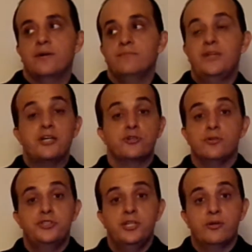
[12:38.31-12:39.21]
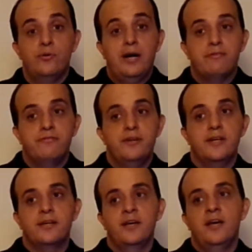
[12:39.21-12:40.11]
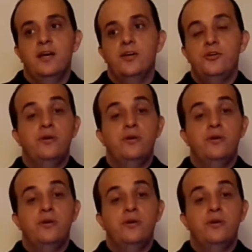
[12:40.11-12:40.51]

National Geographic, you